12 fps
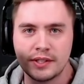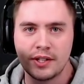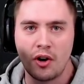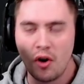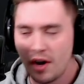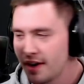
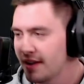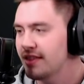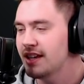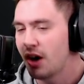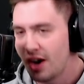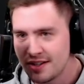on
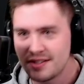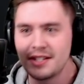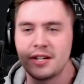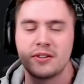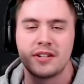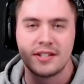the
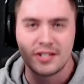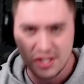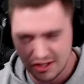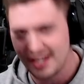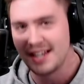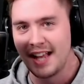Osteo
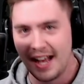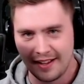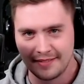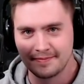Striga.